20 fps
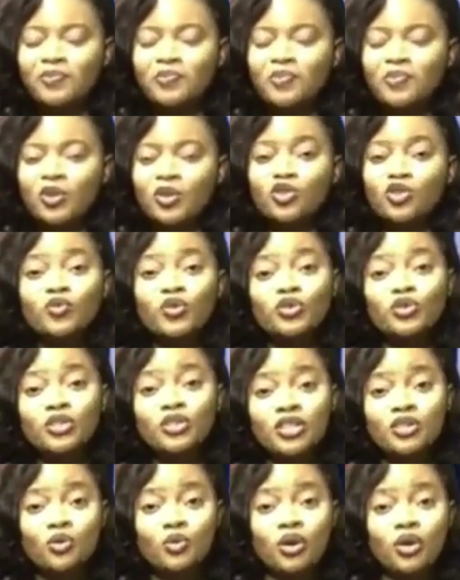So for
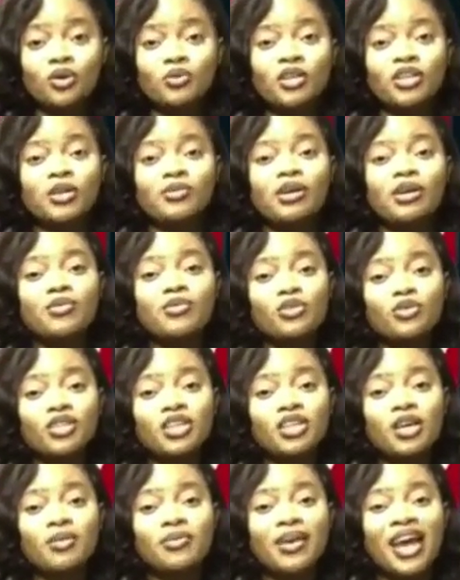today's one, we're going to talk about middle
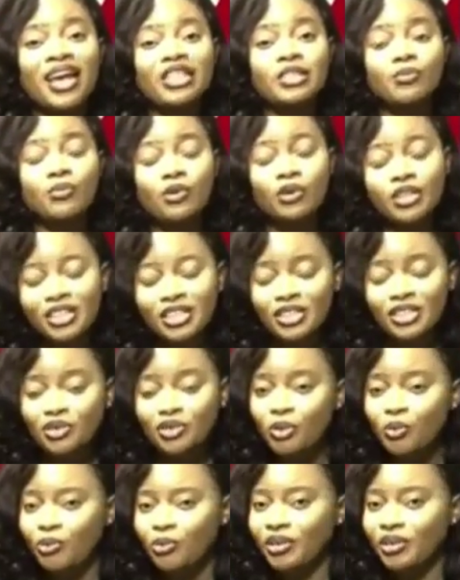game, exploiting
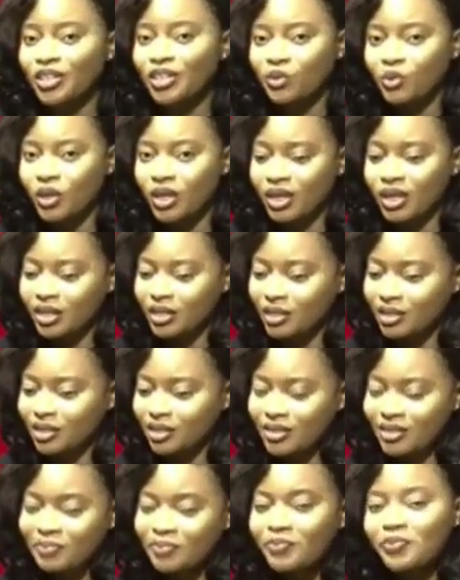your opponent's
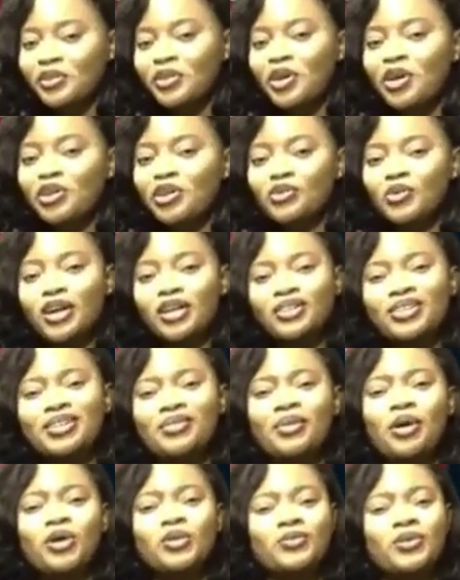weaknesses. So when you're talking
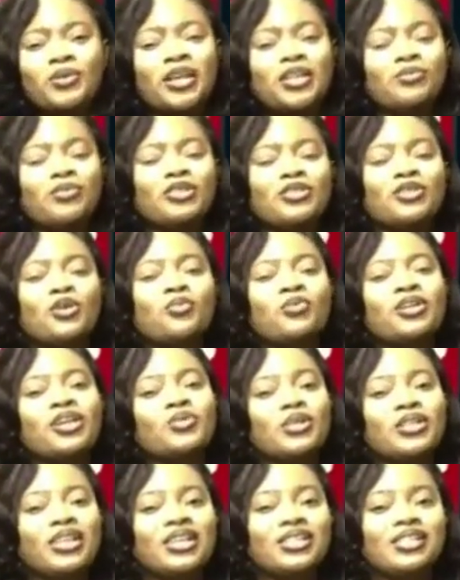about exploiting your opponent's
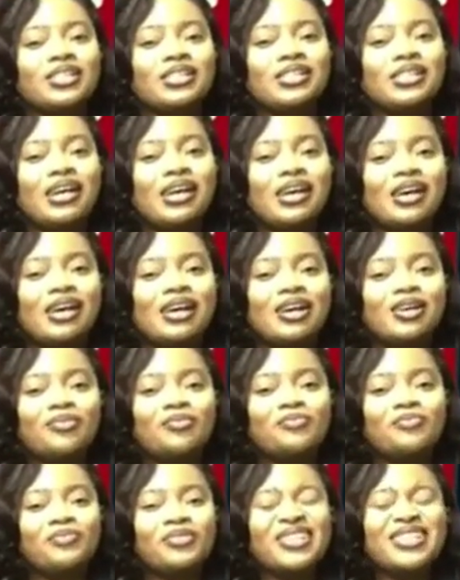weaknesses,
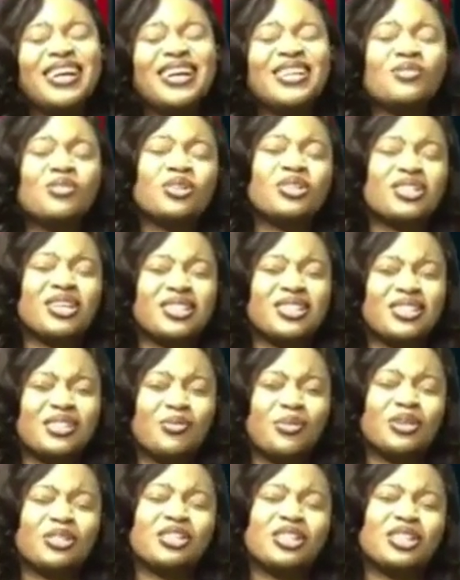that's what chess is
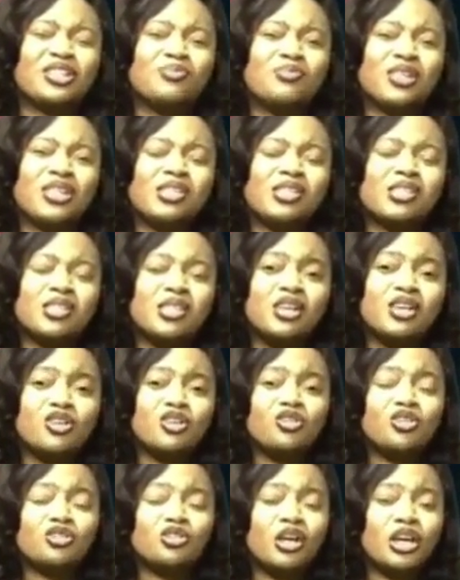about. Chess means
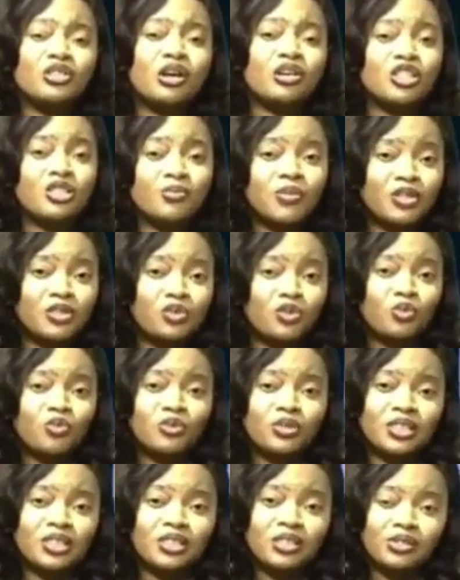you're trying to outsmart your
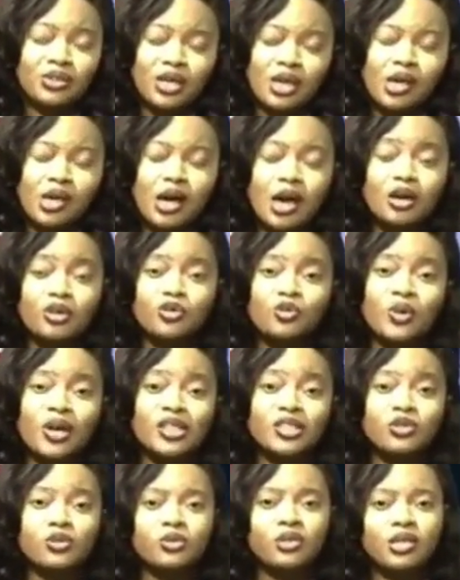opponent, okay? How do I
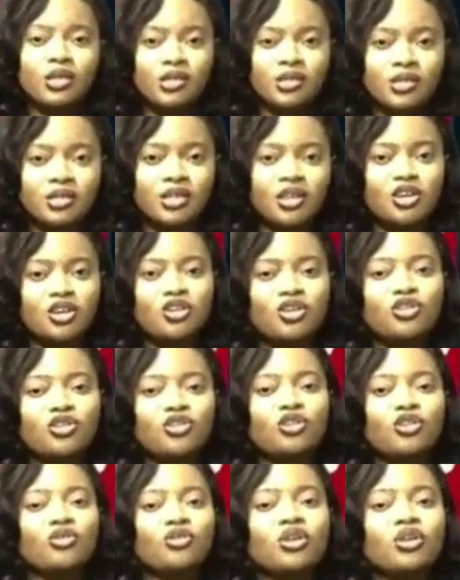do this?
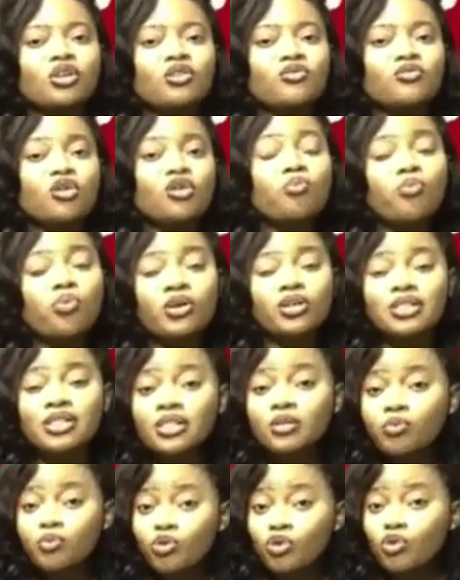You're looking for
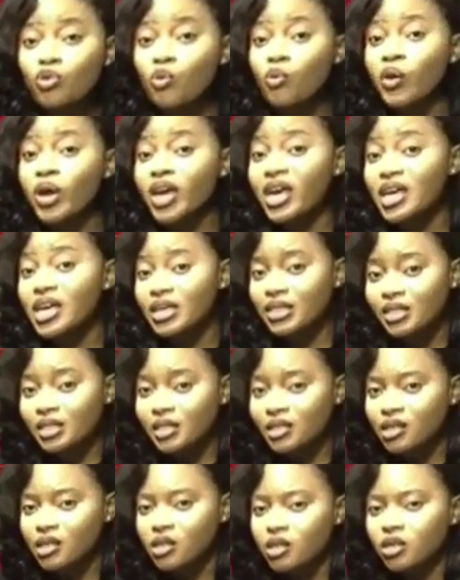possible
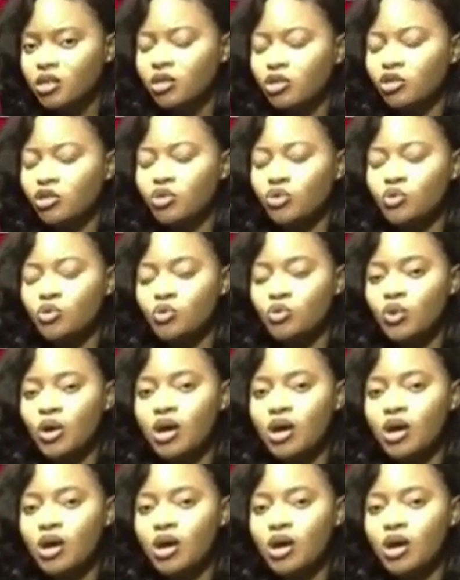ways to